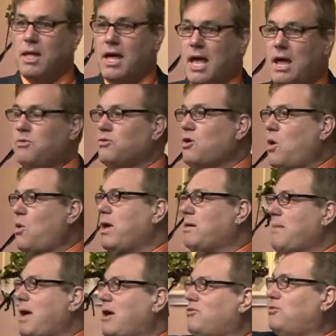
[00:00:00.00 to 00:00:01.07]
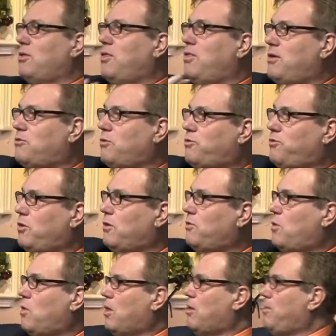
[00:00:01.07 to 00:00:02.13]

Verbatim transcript: He was going and making sure that this was full of oil